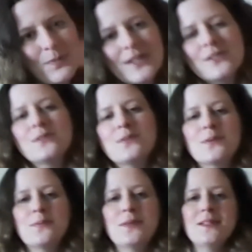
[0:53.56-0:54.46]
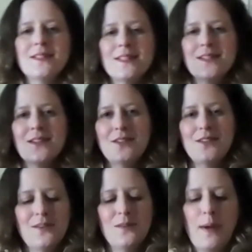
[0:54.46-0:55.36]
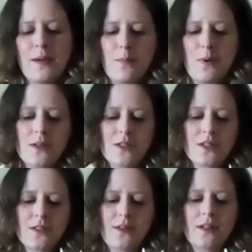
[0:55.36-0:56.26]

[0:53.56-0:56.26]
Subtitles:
precious ornaments, is I'd use a paintbrush.